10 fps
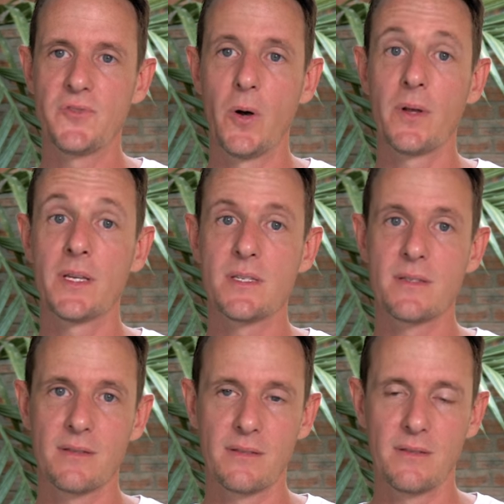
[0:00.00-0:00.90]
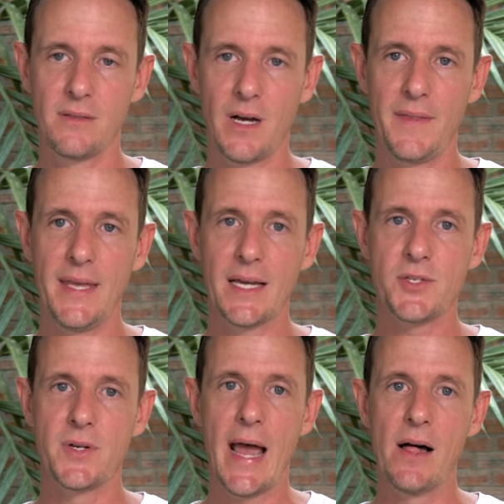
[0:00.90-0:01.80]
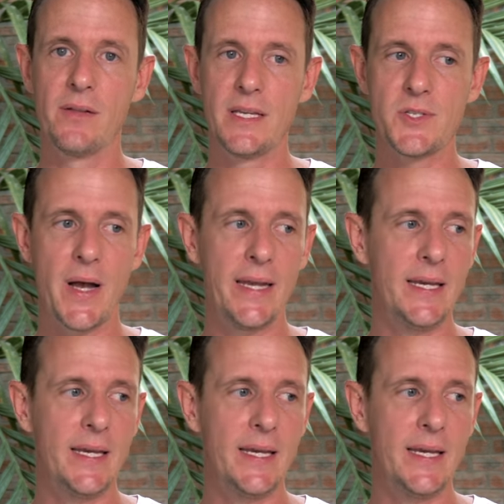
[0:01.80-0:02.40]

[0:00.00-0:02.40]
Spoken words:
focused on the externalities, right?